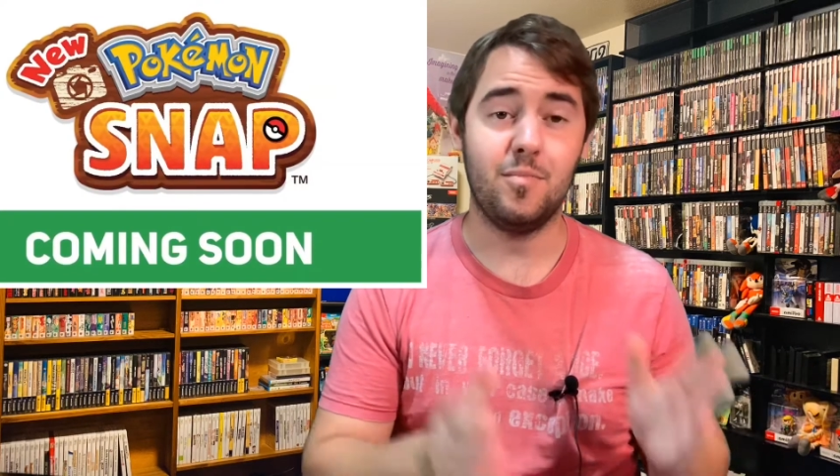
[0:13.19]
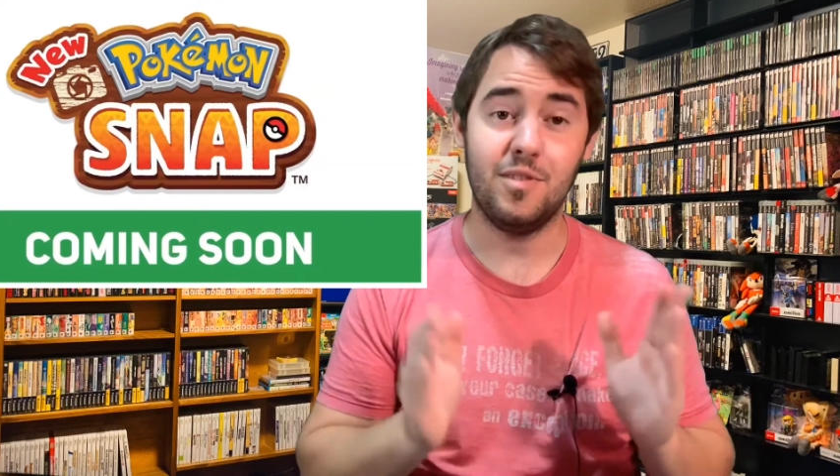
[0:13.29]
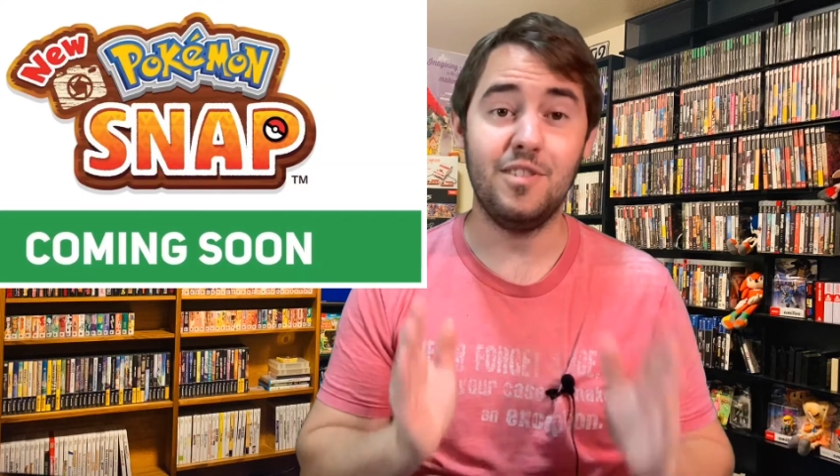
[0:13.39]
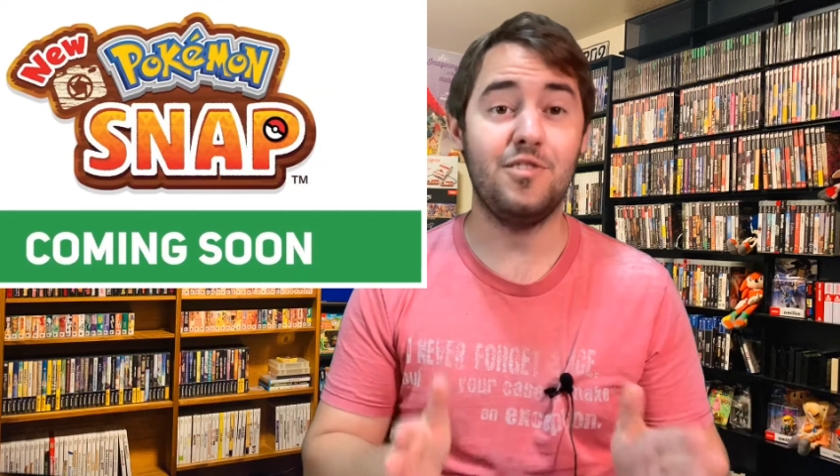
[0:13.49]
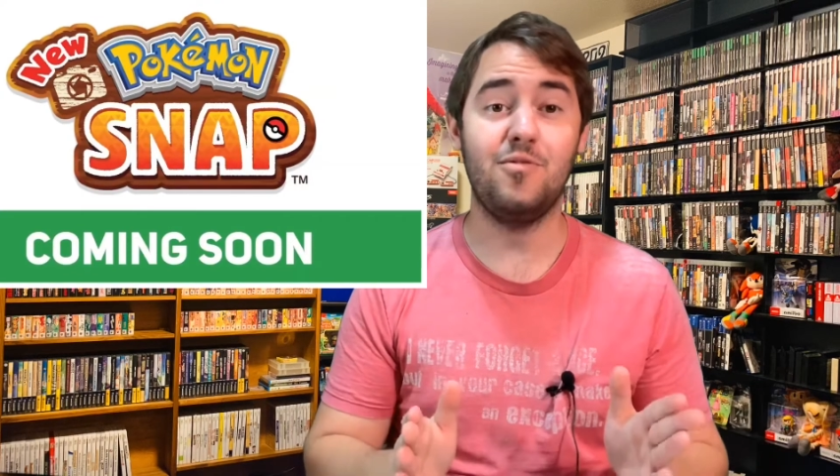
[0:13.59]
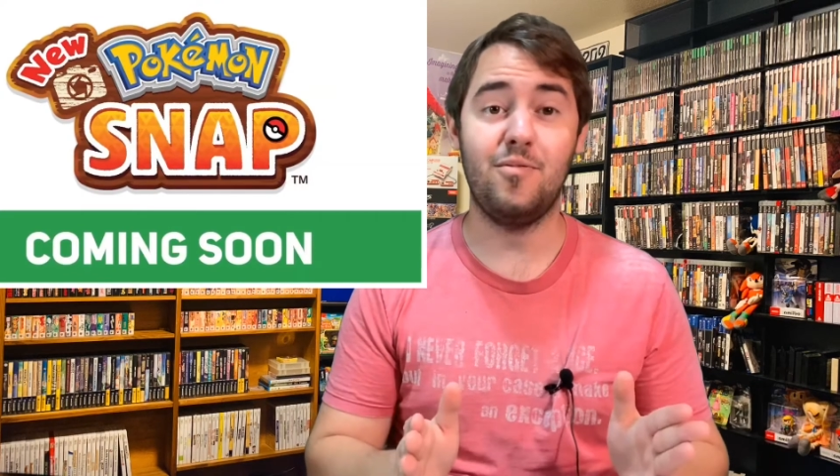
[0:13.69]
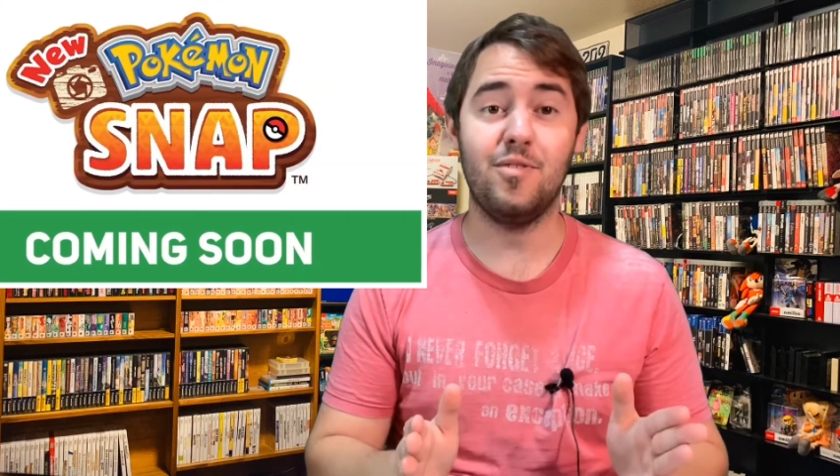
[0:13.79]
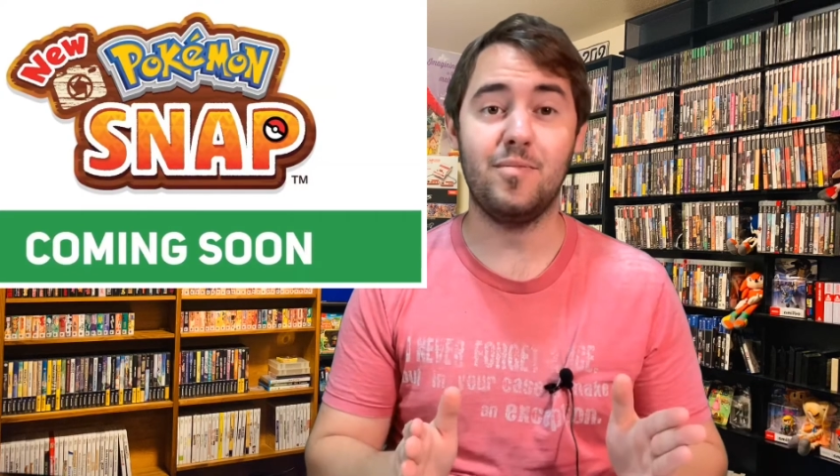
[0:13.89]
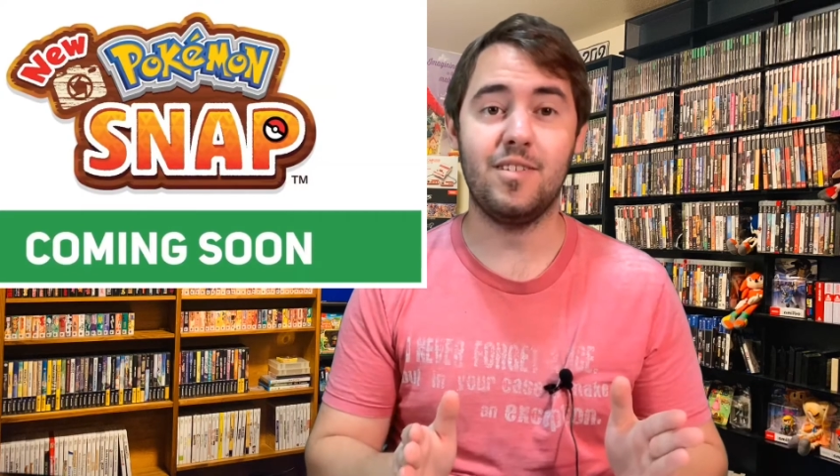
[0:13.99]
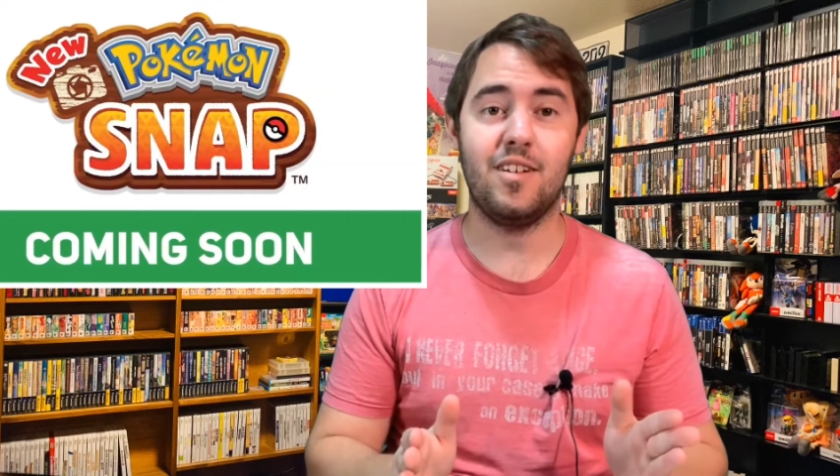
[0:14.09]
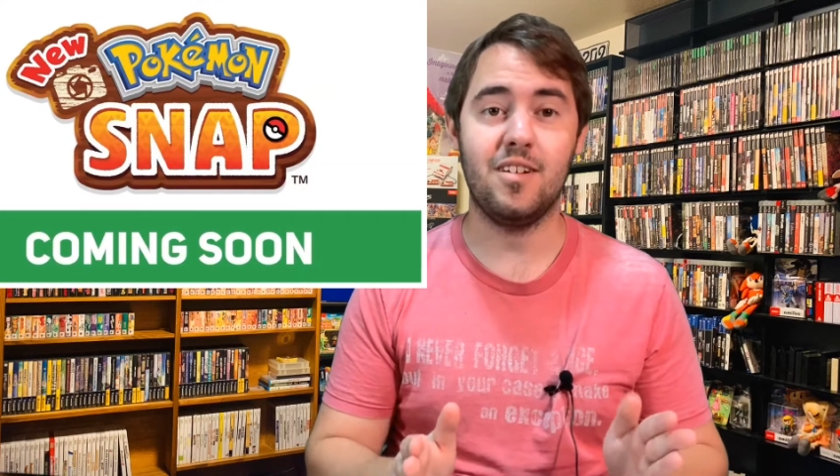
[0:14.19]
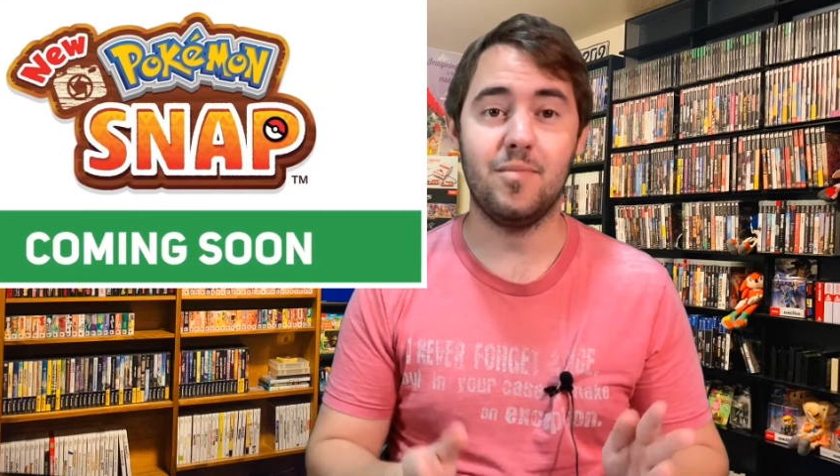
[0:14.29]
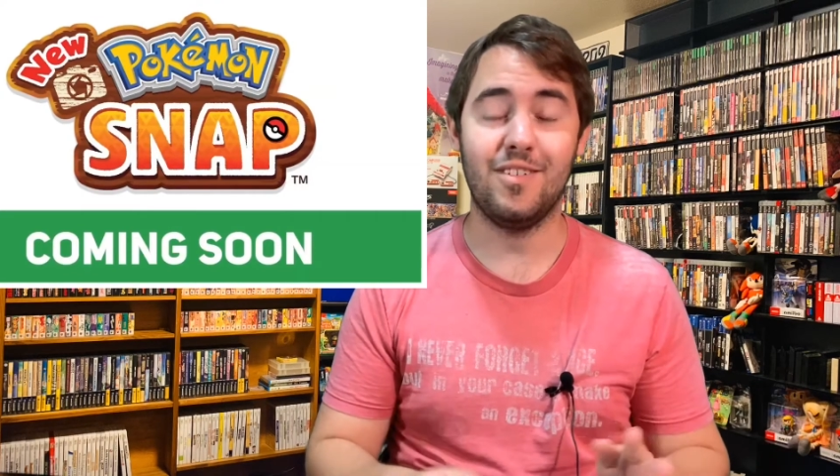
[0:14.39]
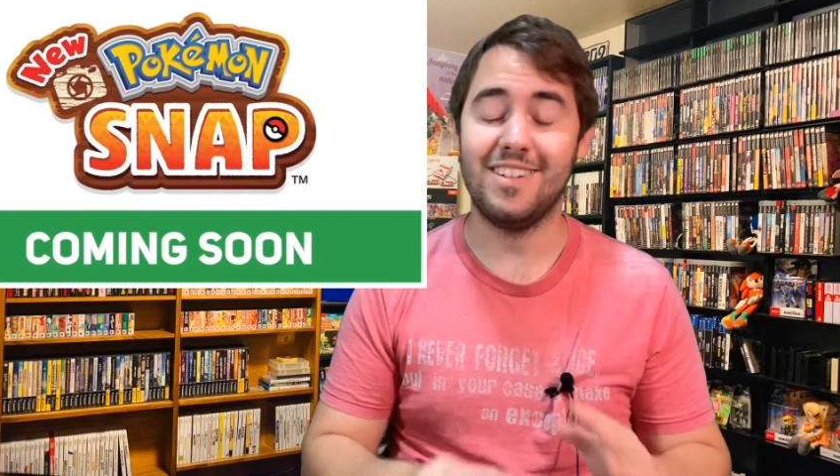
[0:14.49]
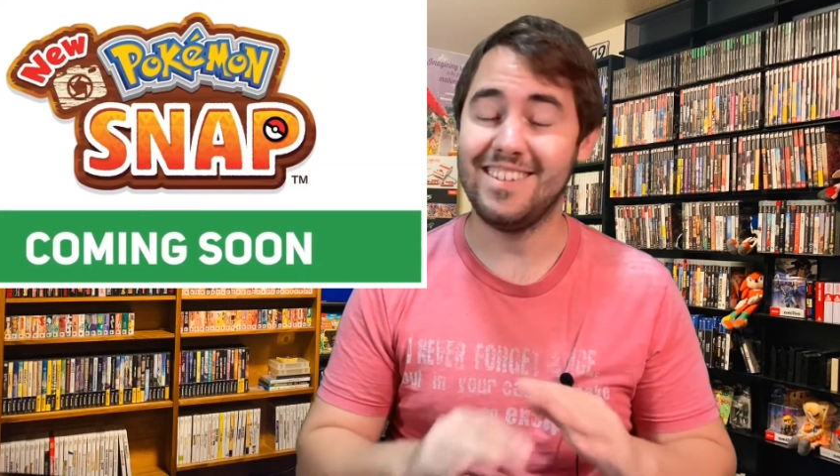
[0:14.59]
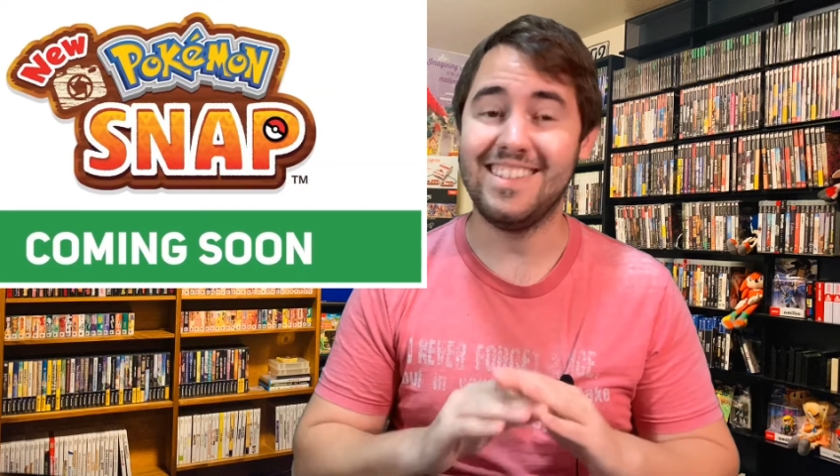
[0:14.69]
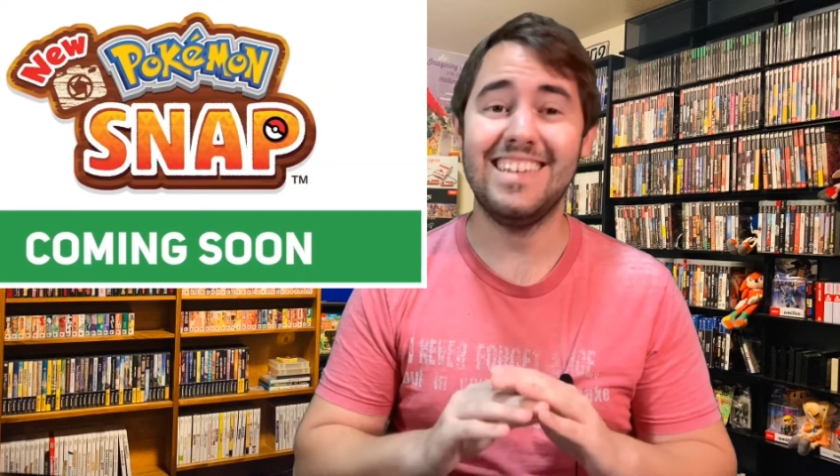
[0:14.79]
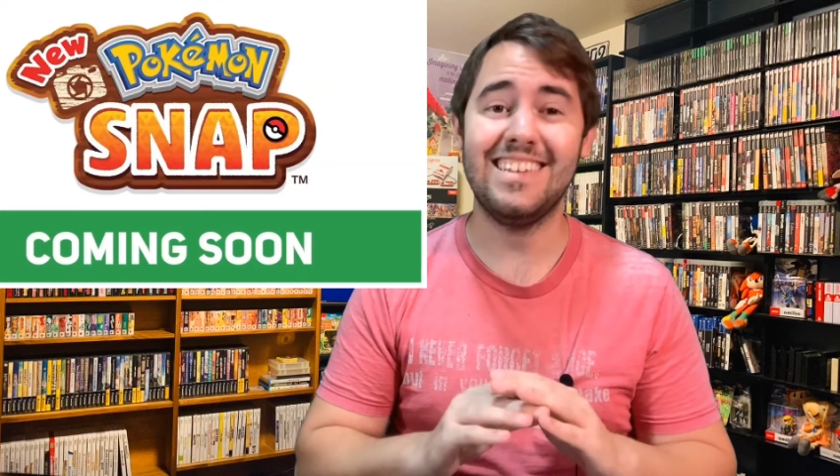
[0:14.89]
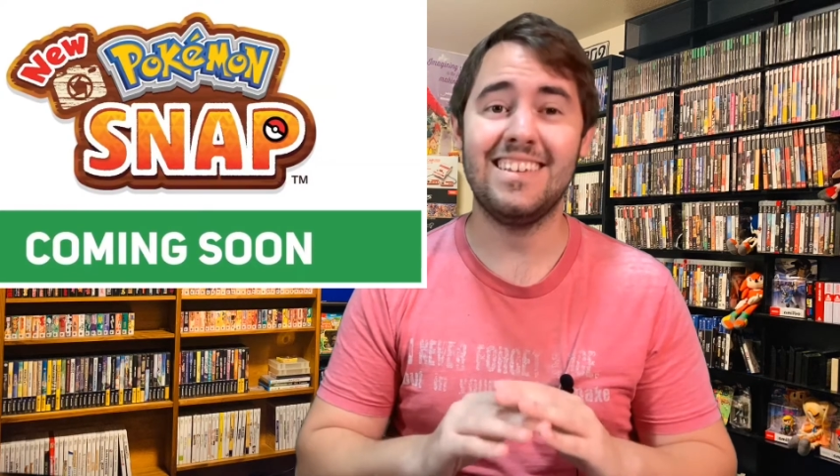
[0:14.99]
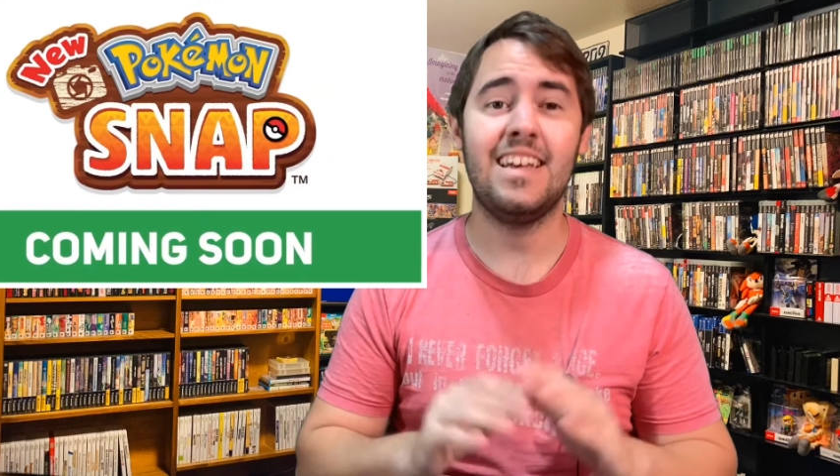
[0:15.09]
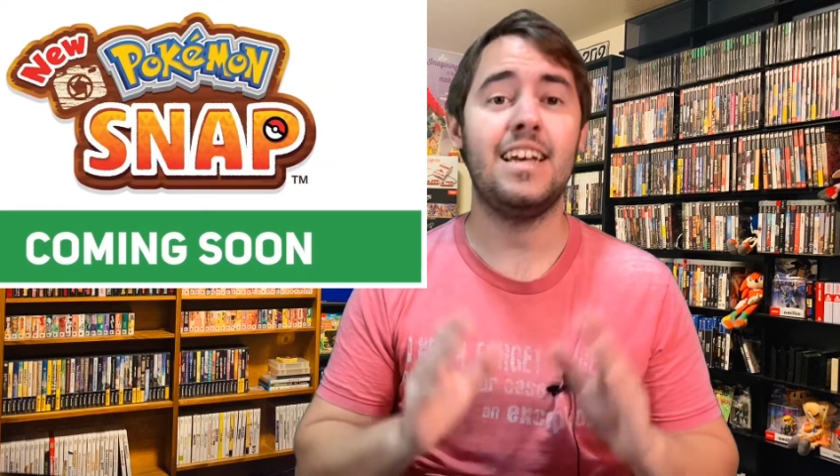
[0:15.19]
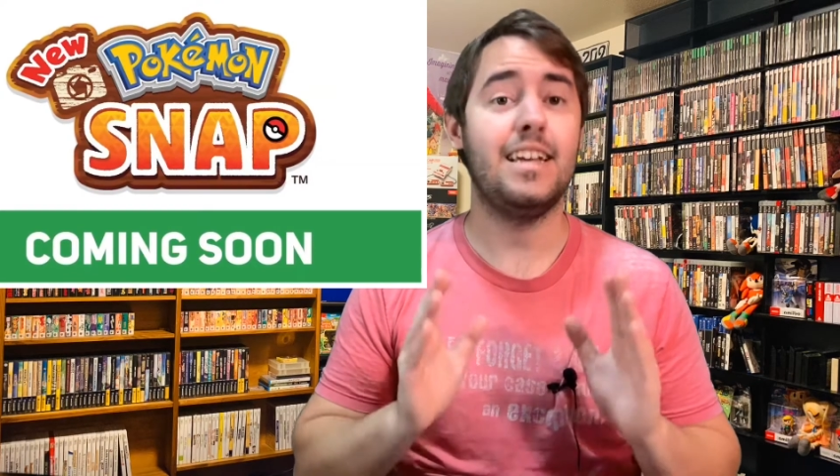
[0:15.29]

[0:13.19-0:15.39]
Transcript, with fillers: but this is the one we're gonna be talking about because this